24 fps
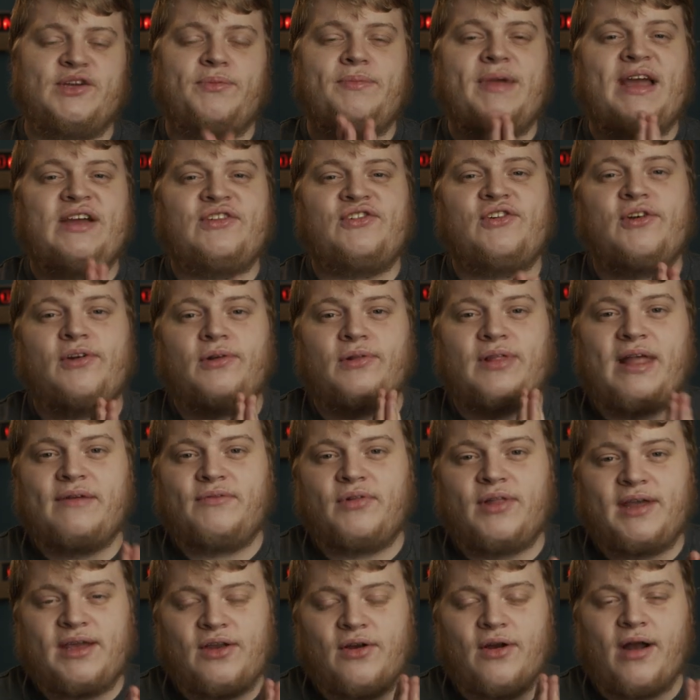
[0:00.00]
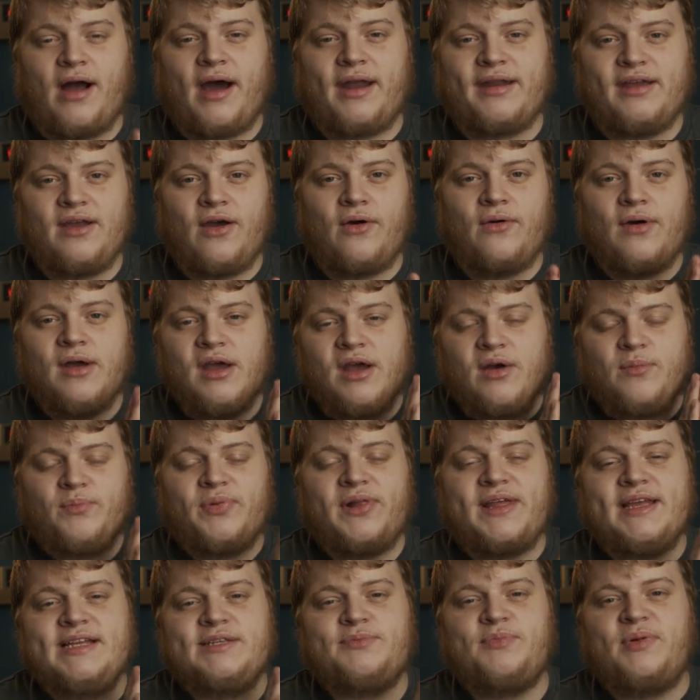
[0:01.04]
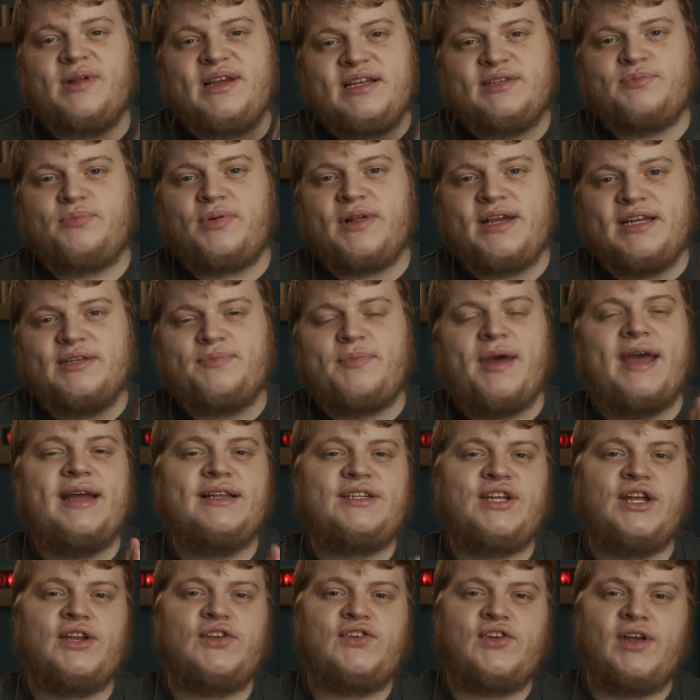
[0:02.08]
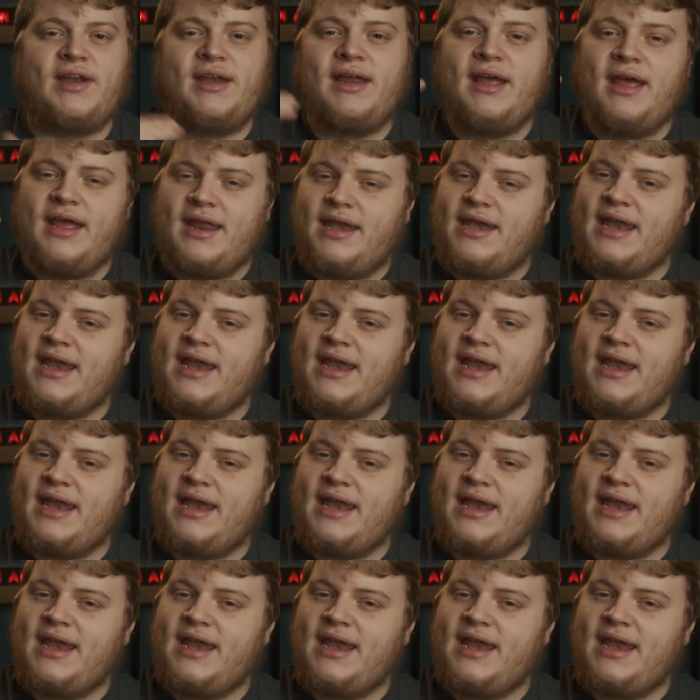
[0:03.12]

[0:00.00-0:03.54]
So make sure you're leveling your audio. Please, please, please pay attention.